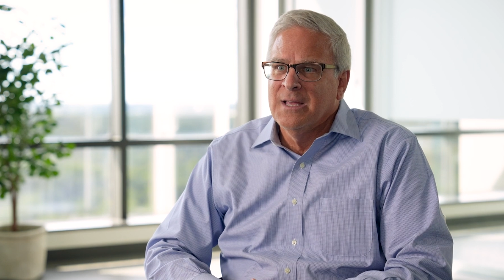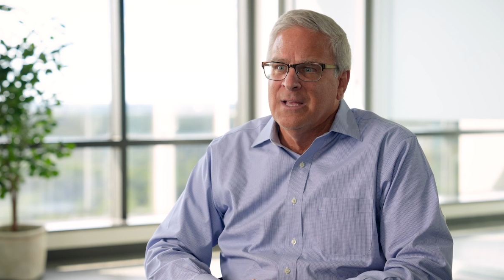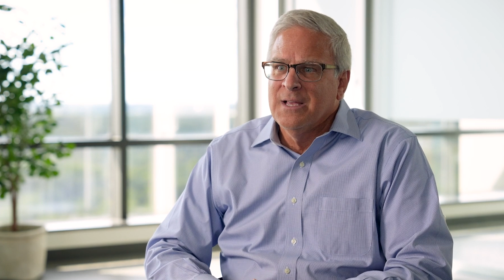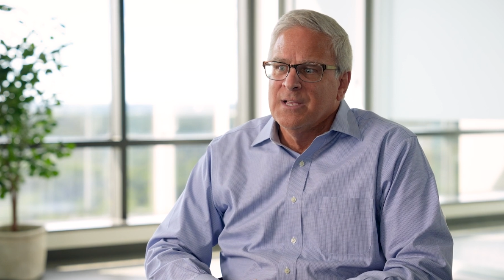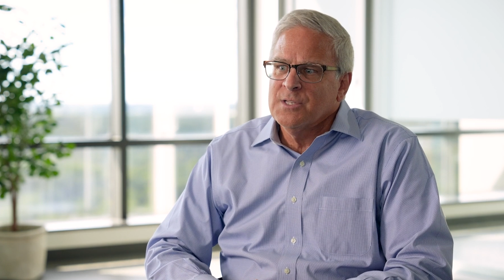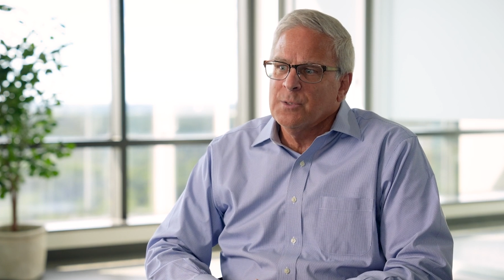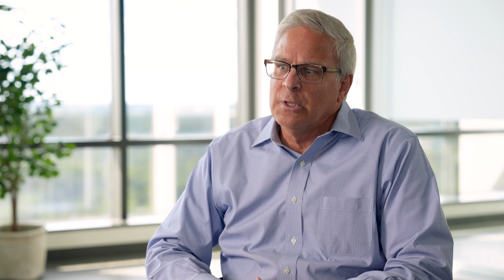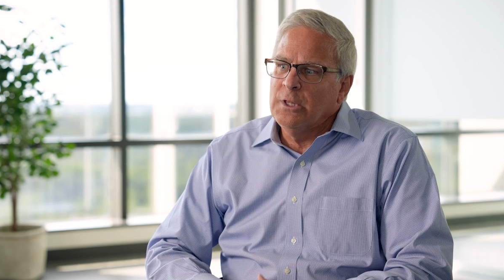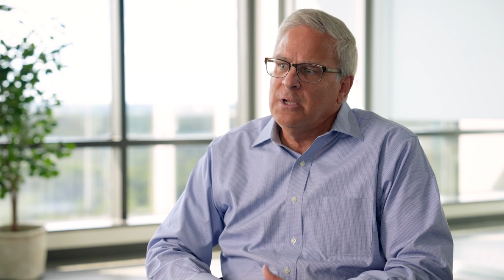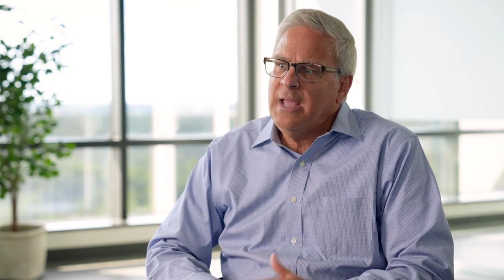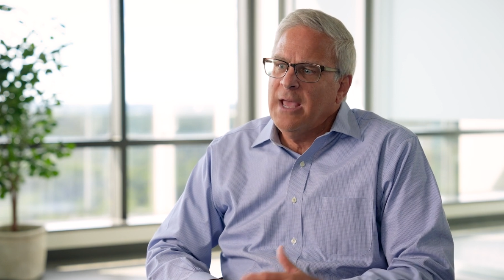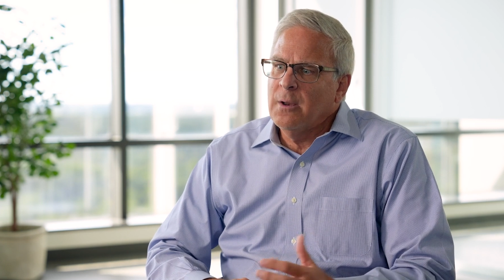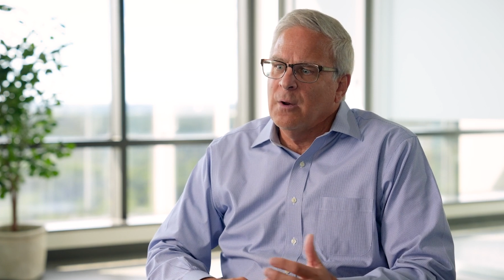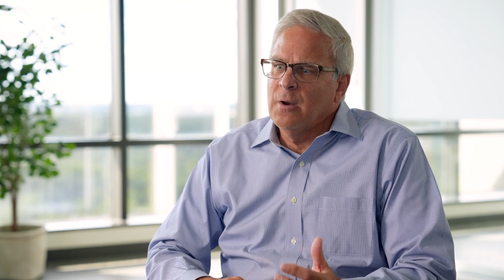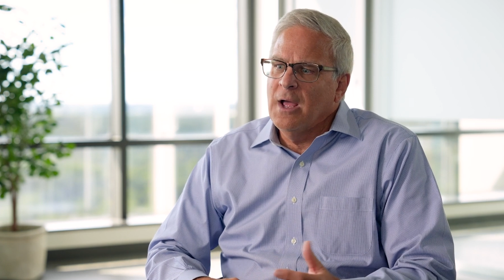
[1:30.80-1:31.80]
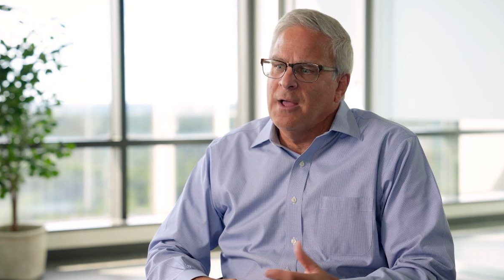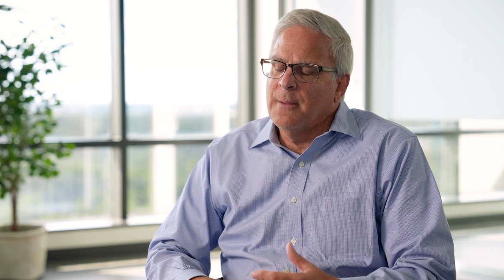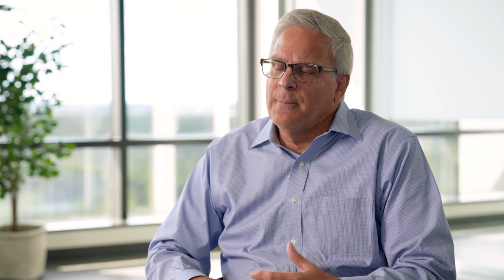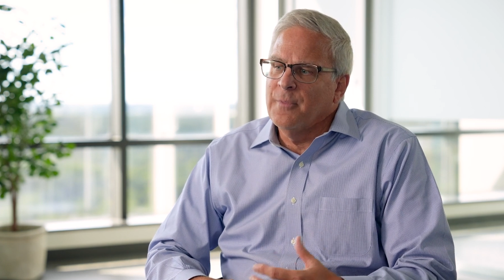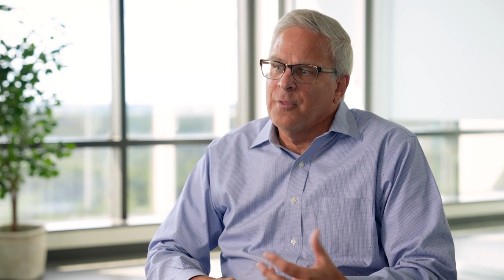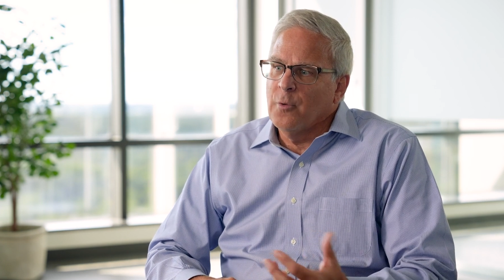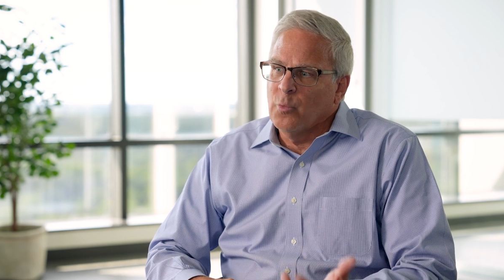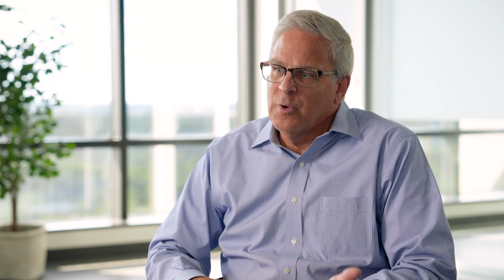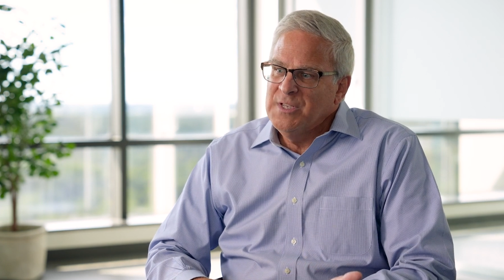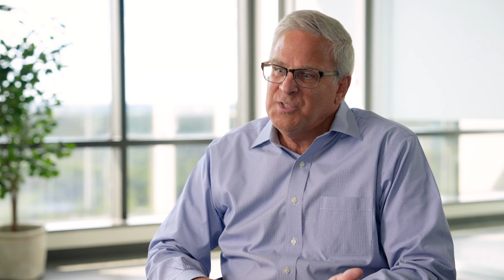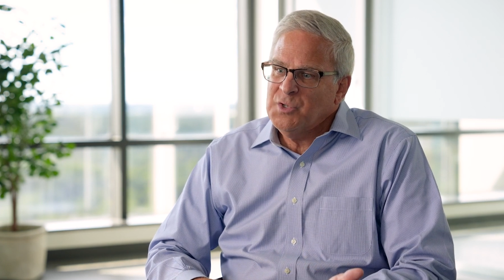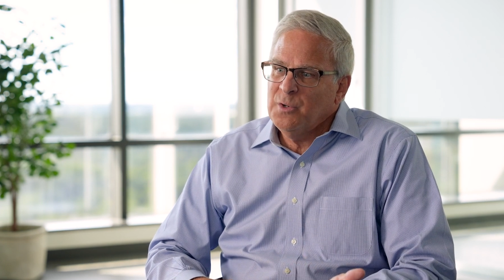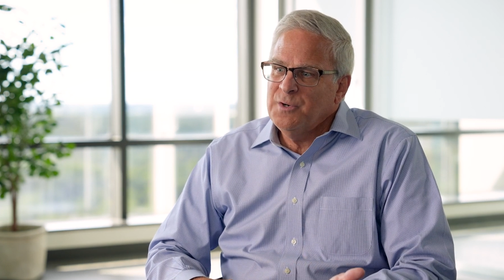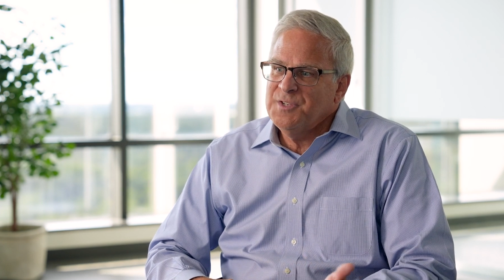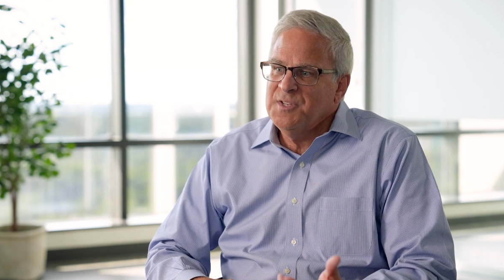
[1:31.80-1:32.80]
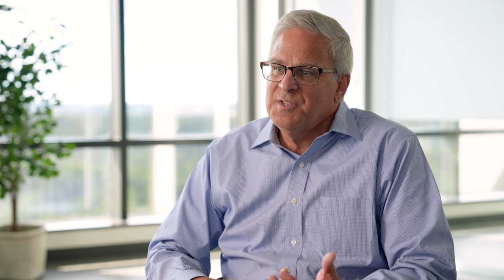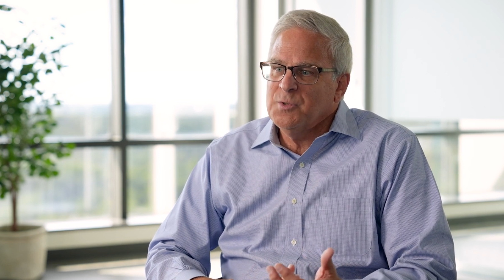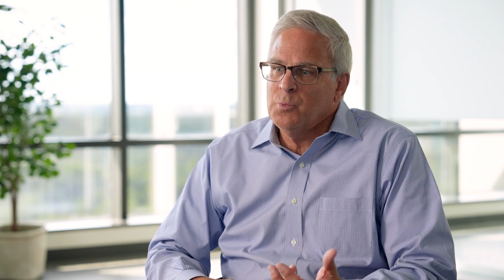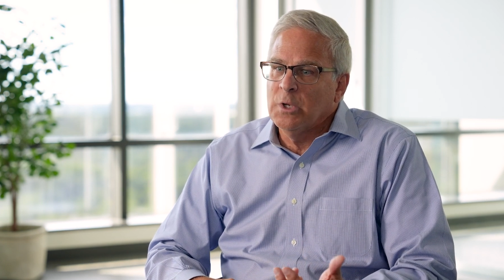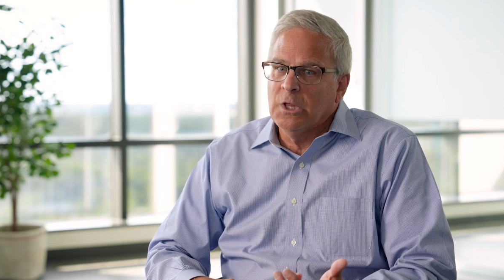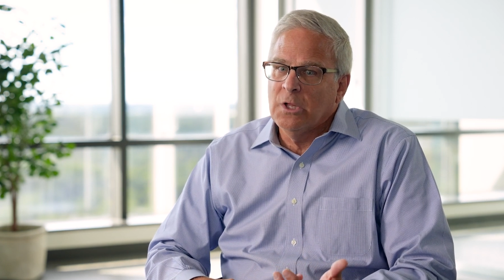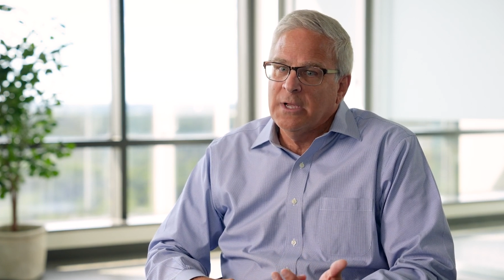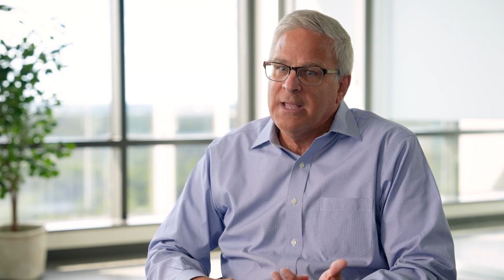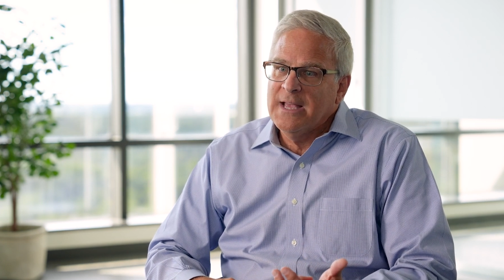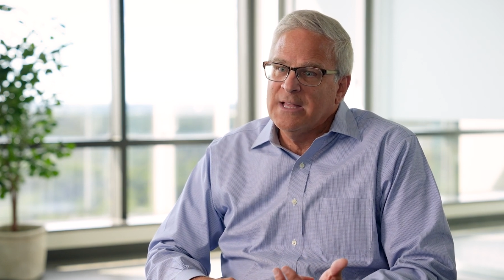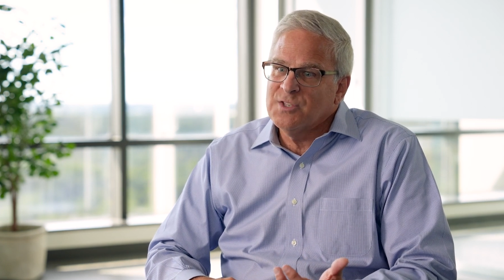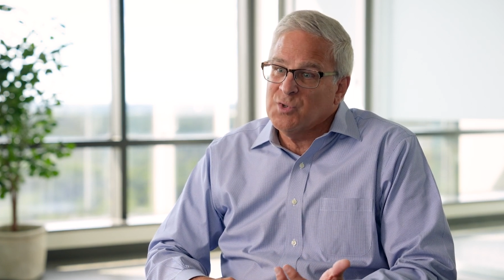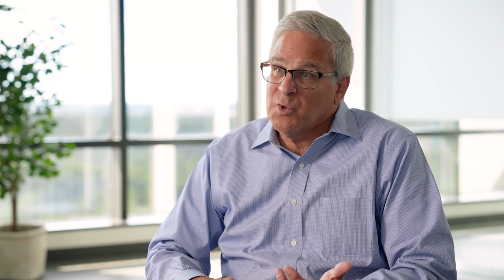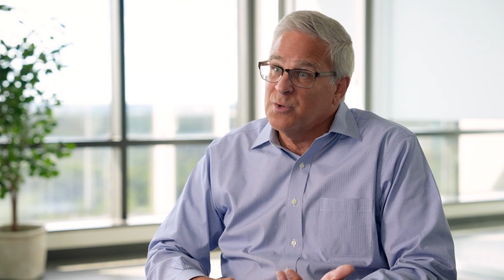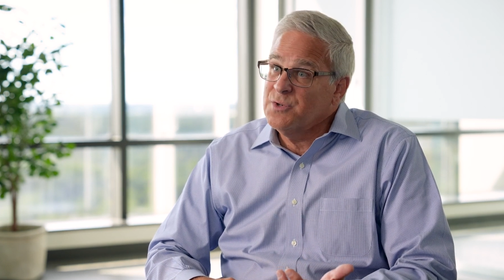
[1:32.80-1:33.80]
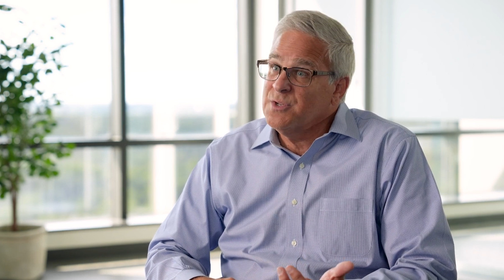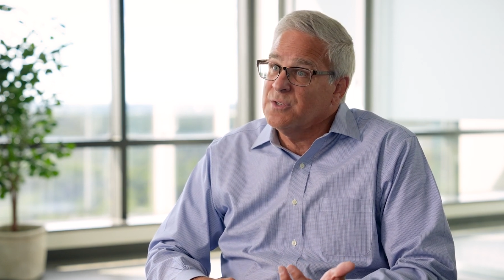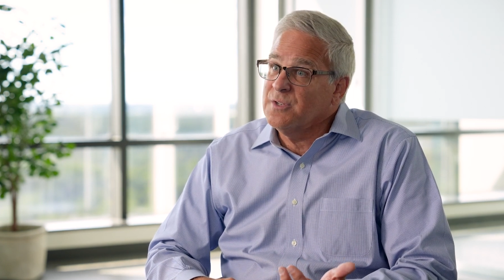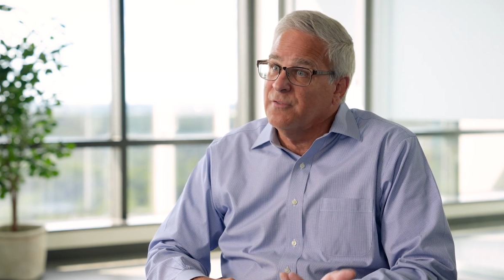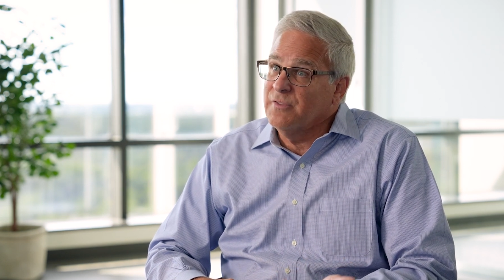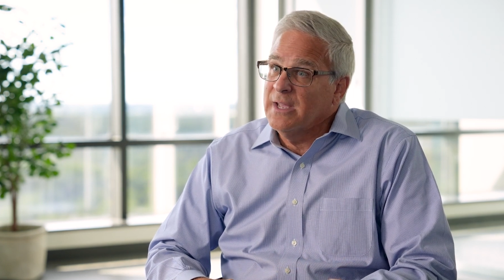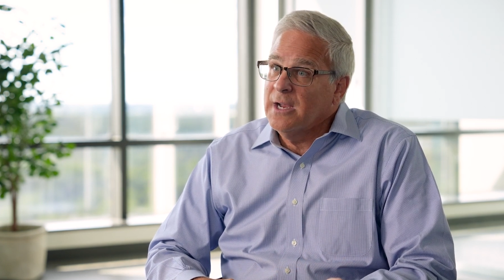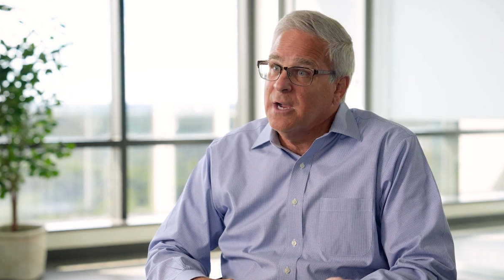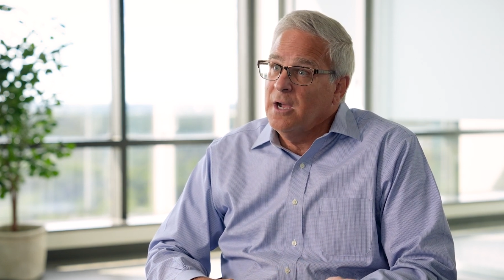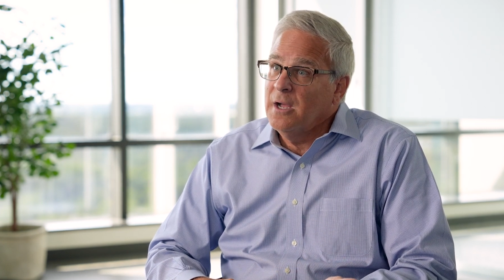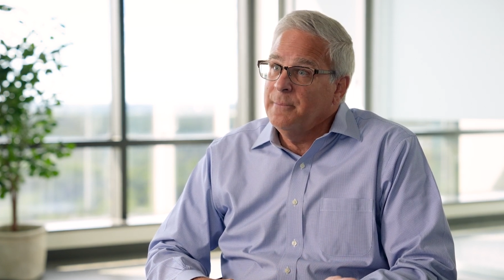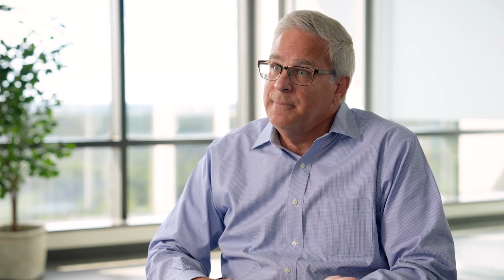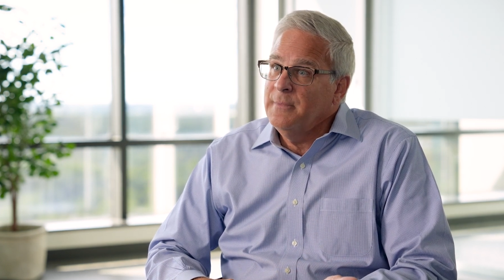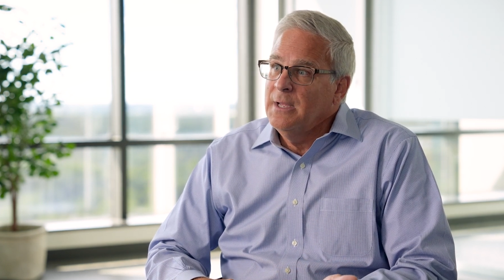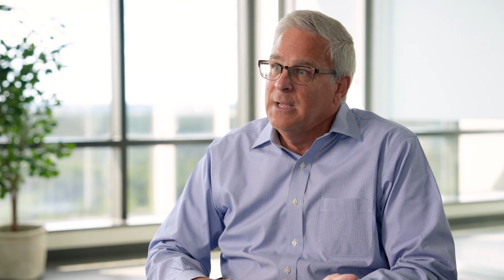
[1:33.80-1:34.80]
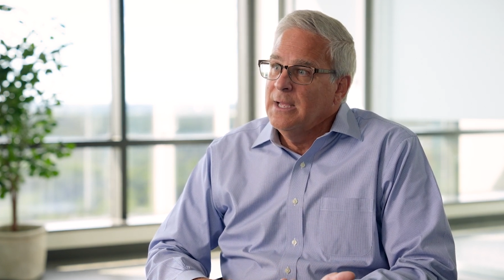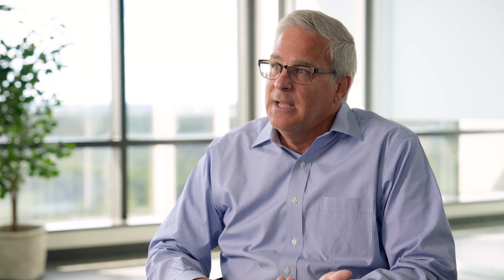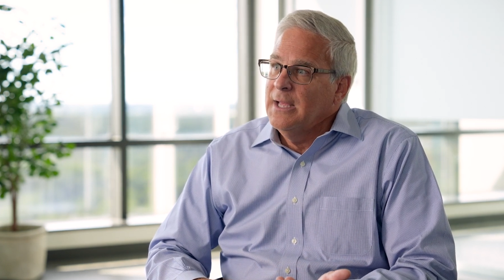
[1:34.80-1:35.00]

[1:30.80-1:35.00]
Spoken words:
So we look at the resources, we look at sources of income,